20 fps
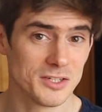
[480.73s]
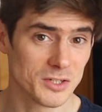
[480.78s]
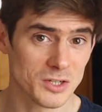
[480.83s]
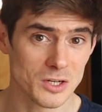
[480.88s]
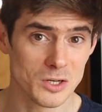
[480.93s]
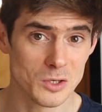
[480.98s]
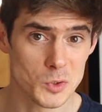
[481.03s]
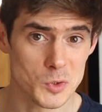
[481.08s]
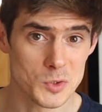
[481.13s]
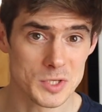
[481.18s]
you're
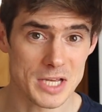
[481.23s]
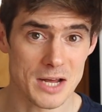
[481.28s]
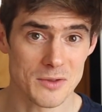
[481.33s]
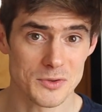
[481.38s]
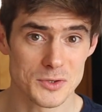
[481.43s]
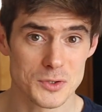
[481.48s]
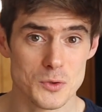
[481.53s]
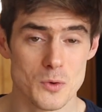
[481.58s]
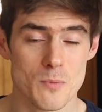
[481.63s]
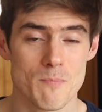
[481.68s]
going to lose
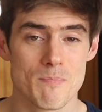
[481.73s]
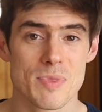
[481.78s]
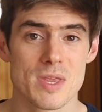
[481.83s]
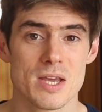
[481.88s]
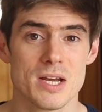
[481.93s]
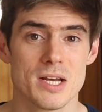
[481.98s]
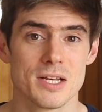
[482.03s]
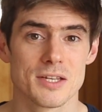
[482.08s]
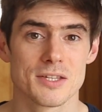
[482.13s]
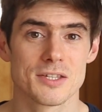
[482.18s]
out too.
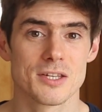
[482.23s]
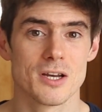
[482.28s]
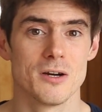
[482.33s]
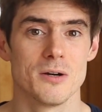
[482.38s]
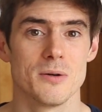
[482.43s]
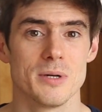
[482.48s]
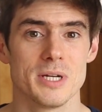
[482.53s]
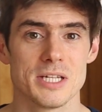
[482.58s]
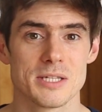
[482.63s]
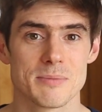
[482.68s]

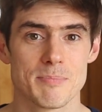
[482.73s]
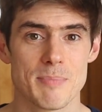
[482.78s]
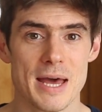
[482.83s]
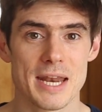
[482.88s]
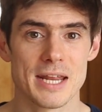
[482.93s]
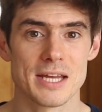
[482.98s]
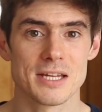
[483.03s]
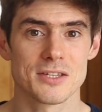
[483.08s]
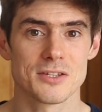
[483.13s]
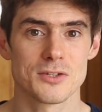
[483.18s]
So it's
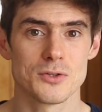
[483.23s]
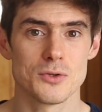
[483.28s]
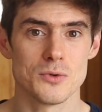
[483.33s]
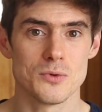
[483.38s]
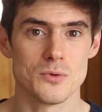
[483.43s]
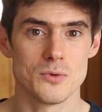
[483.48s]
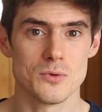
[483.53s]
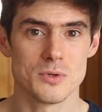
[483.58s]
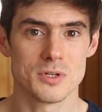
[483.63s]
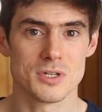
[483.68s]
better
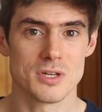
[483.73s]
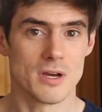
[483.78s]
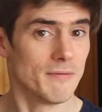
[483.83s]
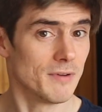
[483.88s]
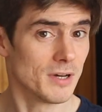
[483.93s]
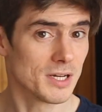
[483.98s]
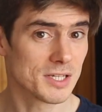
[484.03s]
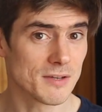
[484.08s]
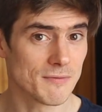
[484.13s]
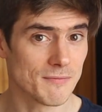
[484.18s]
to
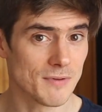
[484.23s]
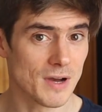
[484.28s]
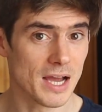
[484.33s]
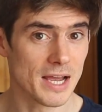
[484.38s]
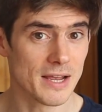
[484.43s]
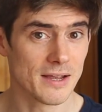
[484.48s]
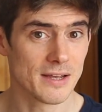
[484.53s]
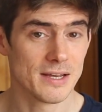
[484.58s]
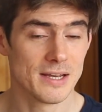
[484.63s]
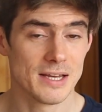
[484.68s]

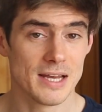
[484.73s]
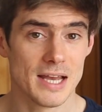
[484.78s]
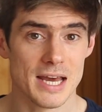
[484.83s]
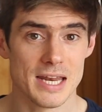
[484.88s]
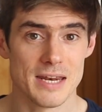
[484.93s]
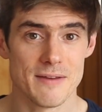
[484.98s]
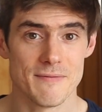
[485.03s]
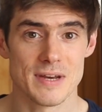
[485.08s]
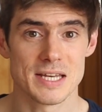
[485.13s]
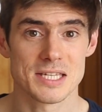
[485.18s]
diversify
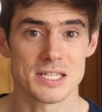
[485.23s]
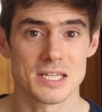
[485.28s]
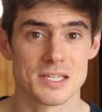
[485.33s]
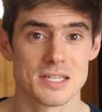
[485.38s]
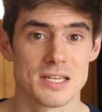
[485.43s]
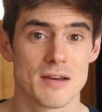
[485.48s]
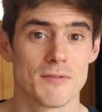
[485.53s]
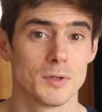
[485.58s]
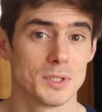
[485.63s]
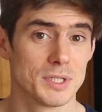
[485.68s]
and invest in
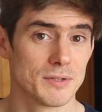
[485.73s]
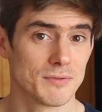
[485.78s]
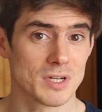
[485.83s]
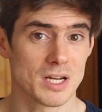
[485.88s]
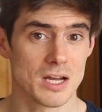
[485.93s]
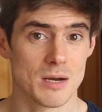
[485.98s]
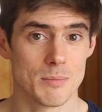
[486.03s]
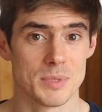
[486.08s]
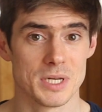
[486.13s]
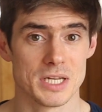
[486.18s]
several
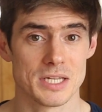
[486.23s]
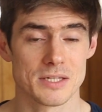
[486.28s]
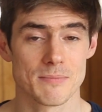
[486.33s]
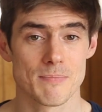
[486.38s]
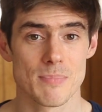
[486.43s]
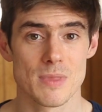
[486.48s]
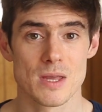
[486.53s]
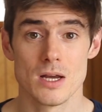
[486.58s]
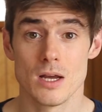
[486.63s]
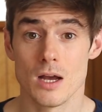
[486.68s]
different companies.
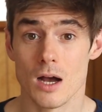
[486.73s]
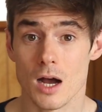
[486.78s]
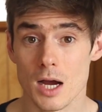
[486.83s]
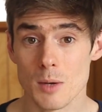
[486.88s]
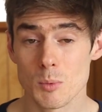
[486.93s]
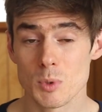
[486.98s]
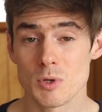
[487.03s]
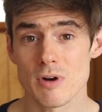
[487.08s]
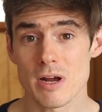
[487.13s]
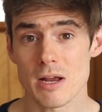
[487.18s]

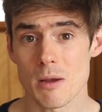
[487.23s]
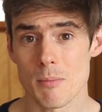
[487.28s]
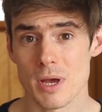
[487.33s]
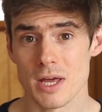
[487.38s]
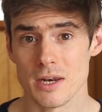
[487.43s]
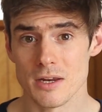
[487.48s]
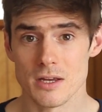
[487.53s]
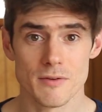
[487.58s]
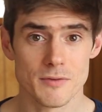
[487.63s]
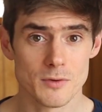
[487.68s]
I would
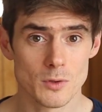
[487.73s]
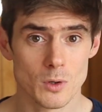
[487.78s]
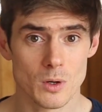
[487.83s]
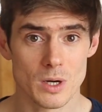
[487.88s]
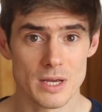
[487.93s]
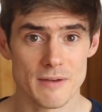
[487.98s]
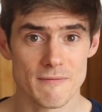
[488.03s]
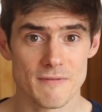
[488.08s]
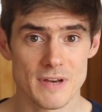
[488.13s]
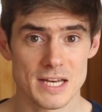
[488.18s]
recommend, if
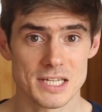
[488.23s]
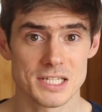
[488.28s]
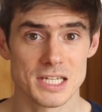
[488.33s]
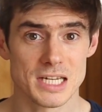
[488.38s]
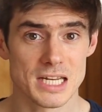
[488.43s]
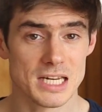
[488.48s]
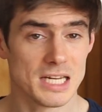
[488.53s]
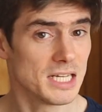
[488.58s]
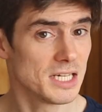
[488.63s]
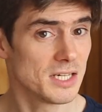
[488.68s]
you're
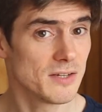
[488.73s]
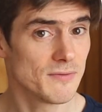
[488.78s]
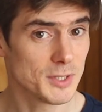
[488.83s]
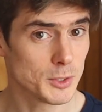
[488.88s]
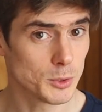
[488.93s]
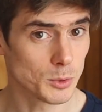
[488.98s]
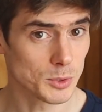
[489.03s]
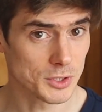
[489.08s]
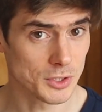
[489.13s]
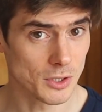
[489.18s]
investing in
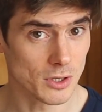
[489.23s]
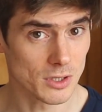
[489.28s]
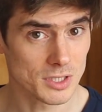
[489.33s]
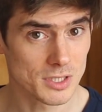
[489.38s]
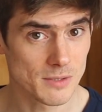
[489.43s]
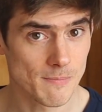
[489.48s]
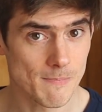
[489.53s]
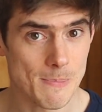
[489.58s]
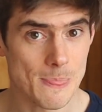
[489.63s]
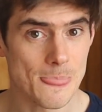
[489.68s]
individual
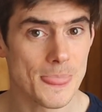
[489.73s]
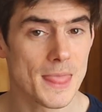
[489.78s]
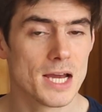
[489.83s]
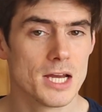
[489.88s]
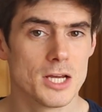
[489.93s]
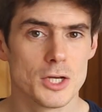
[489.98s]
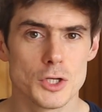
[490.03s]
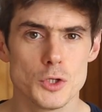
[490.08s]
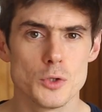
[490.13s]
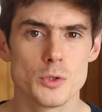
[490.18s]
stocks,
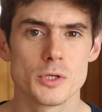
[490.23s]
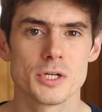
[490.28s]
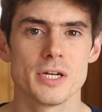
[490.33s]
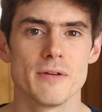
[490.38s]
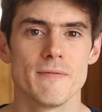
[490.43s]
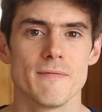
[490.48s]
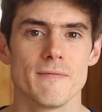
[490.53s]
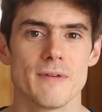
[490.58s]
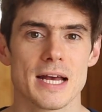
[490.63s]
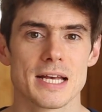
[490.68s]
you
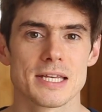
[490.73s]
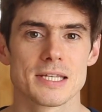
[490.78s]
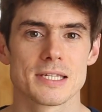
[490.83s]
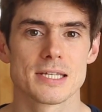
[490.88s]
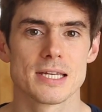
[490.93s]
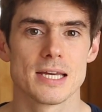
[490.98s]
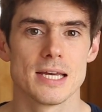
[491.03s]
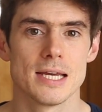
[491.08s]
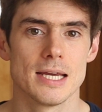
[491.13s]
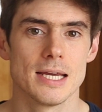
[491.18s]
should
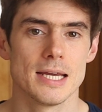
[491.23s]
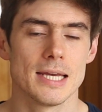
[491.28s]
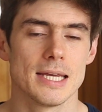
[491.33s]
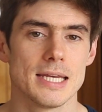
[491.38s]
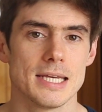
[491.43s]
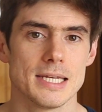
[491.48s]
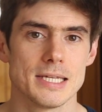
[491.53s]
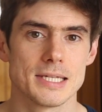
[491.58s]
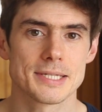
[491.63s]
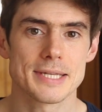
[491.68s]
invest
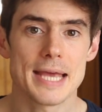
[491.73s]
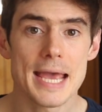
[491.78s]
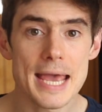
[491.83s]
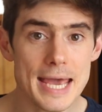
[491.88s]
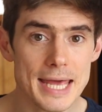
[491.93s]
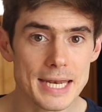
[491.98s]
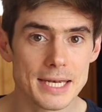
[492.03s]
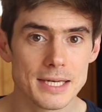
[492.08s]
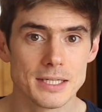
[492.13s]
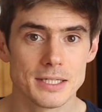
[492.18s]
in
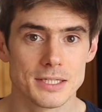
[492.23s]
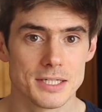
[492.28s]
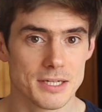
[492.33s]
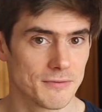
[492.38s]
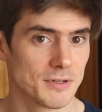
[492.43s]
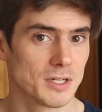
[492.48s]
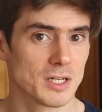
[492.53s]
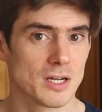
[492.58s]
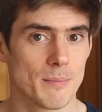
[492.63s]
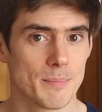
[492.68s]
10
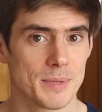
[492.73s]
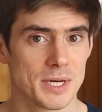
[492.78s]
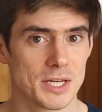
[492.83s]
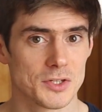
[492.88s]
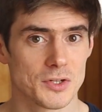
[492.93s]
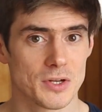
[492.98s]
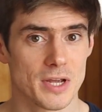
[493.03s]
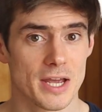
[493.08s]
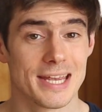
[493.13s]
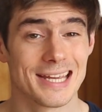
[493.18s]
different
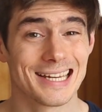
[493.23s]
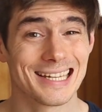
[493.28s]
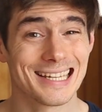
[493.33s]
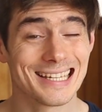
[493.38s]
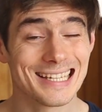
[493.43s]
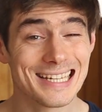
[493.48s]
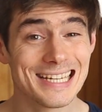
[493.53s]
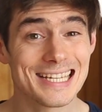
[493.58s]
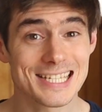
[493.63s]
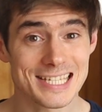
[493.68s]
companies, okay,
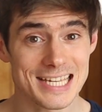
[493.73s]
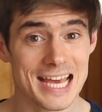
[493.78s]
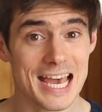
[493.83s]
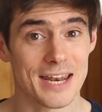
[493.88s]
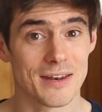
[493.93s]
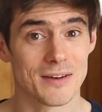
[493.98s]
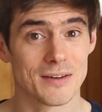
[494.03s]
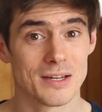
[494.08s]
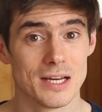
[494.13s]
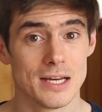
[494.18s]
at least
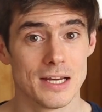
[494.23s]
10,